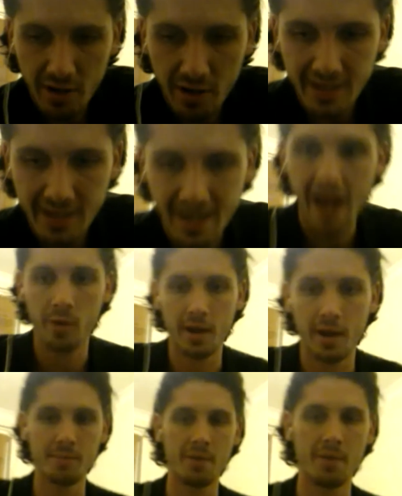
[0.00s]
like now,
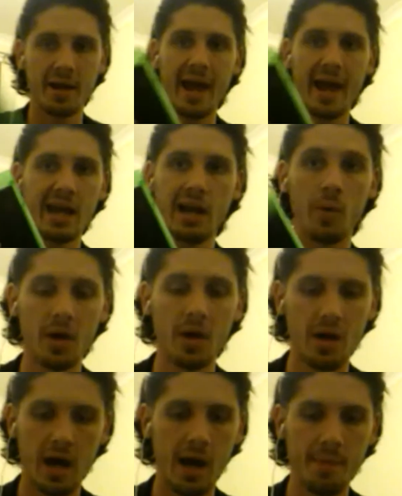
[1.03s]
like my Halo,
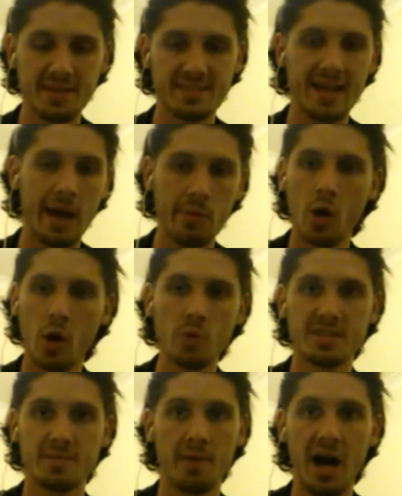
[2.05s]
it's
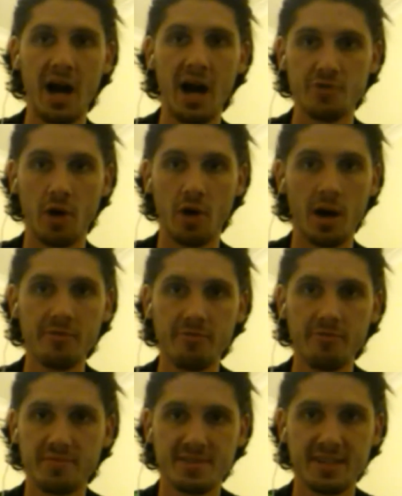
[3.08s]
downloaded to my hard drive
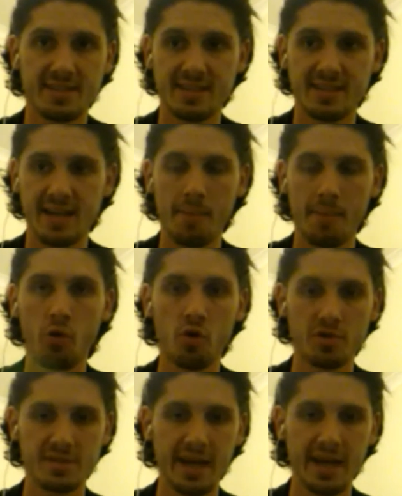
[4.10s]
since the day I
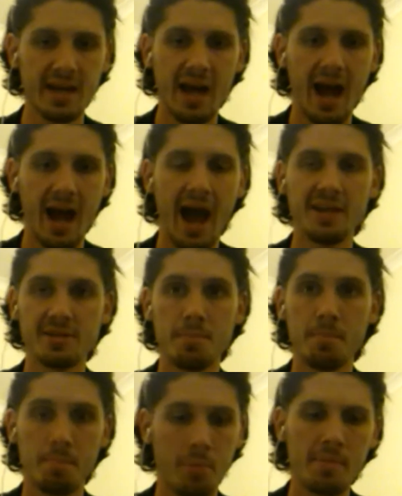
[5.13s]
bought it,
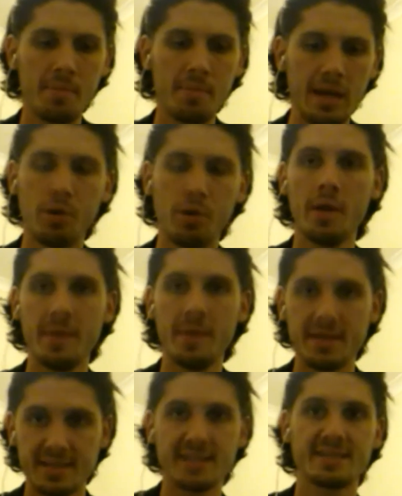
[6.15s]
and by me putting the
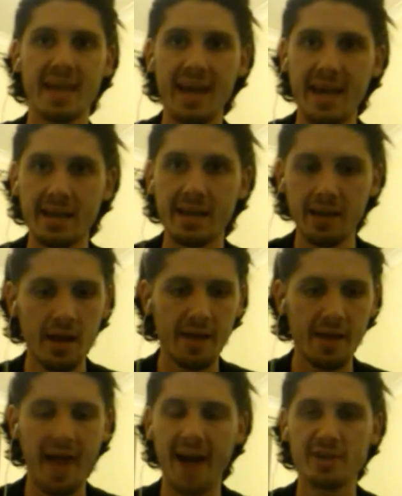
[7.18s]
disc in,
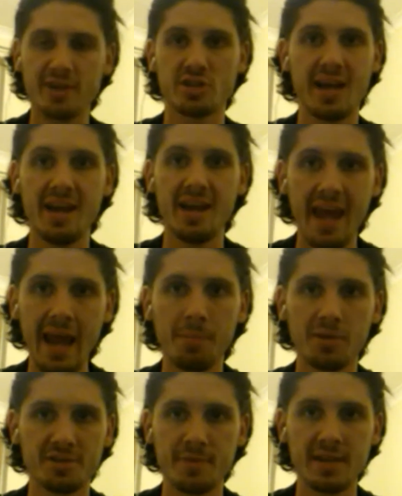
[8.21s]
that just
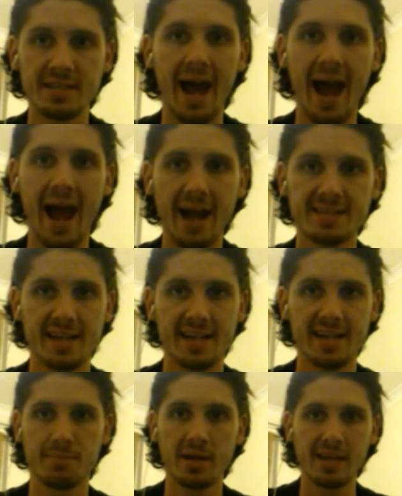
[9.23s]
enables me to
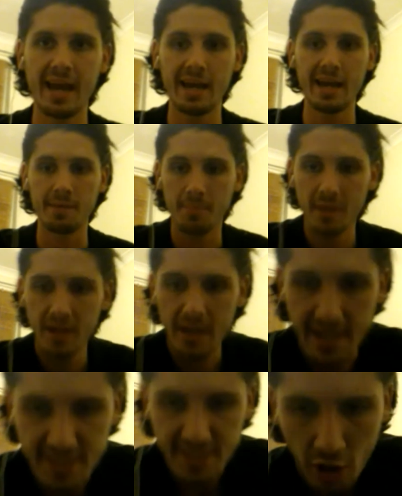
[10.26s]
access my game.
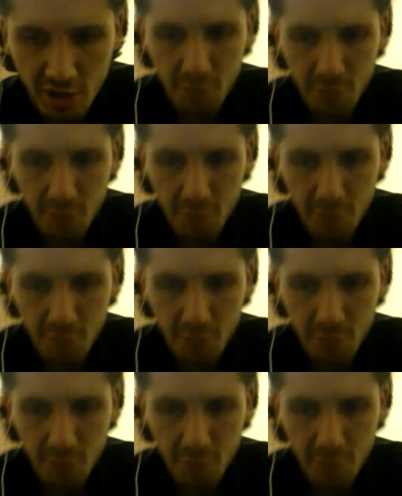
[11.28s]
It's not so